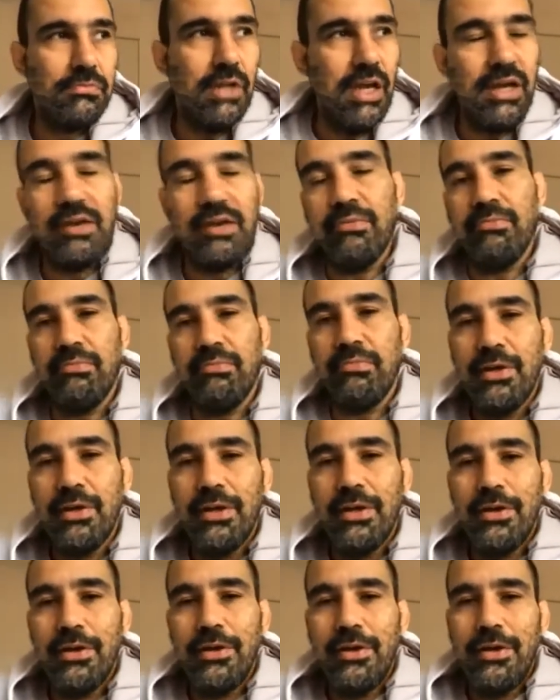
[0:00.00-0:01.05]
yeah.
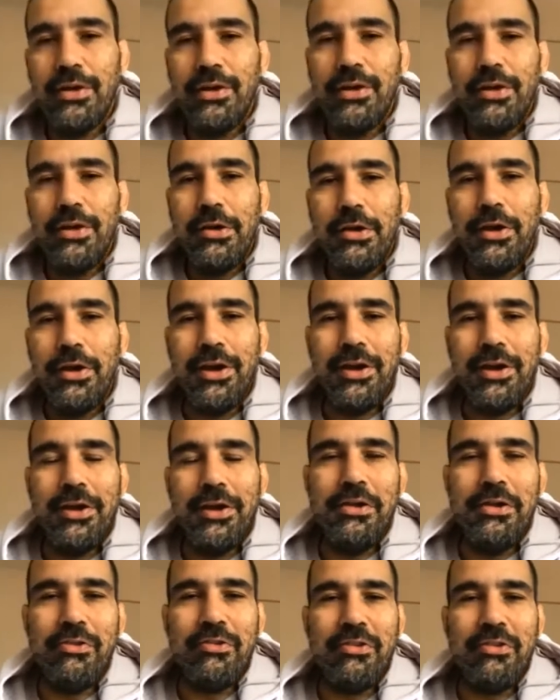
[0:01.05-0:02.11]

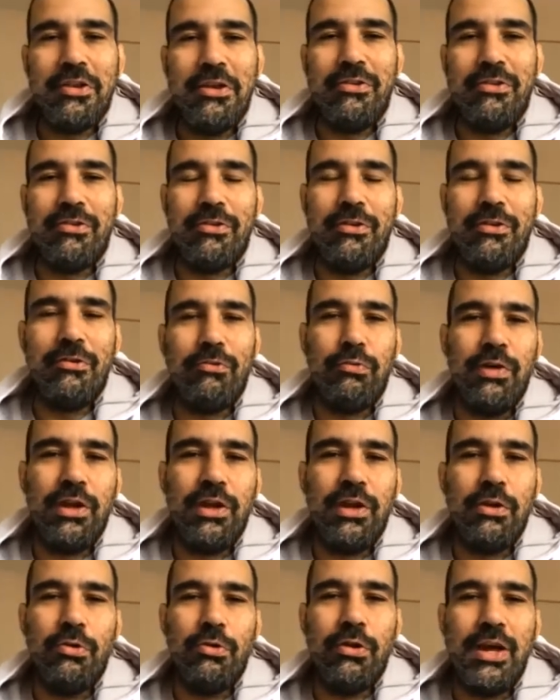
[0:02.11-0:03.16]
It's
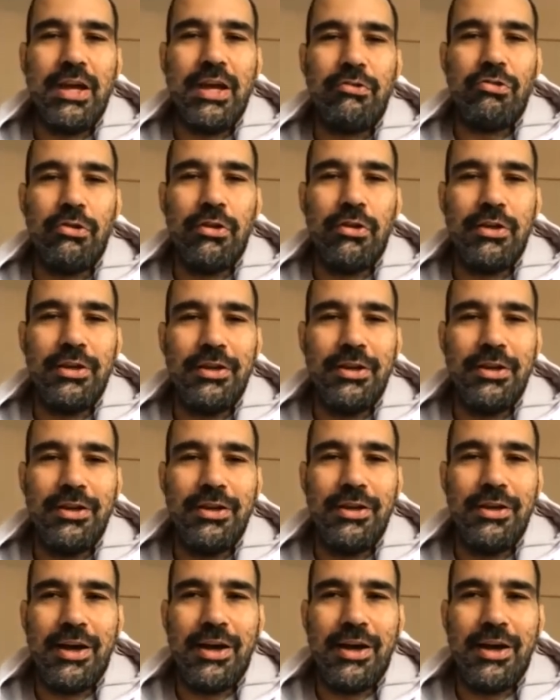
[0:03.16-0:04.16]
really good actually.